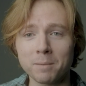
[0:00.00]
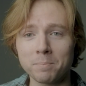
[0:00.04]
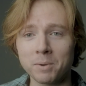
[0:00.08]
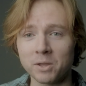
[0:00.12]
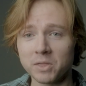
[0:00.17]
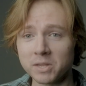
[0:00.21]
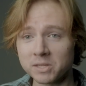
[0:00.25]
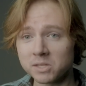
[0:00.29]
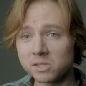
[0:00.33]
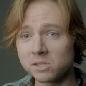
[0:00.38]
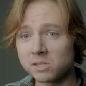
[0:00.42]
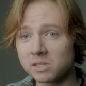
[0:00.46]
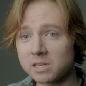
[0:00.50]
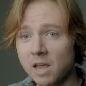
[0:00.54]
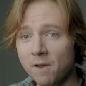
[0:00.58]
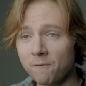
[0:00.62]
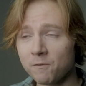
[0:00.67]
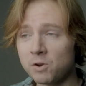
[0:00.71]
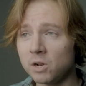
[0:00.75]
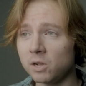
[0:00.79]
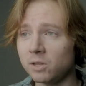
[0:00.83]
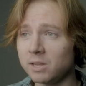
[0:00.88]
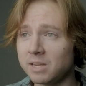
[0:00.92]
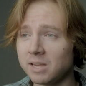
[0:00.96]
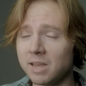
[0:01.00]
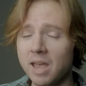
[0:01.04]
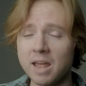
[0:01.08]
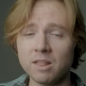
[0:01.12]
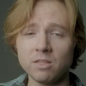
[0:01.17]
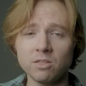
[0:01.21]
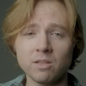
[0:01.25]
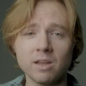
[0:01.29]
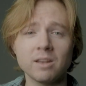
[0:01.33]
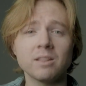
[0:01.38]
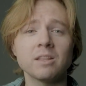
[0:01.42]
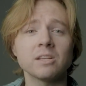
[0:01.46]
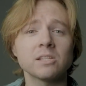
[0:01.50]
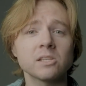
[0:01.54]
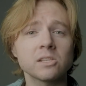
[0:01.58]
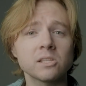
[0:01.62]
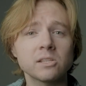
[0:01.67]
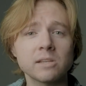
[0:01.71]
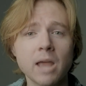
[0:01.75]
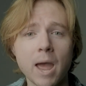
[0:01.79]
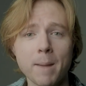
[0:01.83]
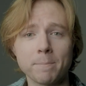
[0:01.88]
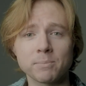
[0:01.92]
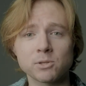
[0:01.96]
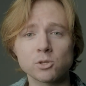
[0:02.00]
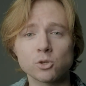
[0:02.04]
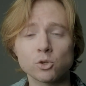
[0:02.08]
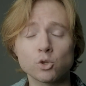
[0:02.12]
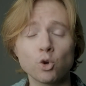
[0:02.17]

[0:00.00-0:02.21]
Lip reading: but this is definitely in the steps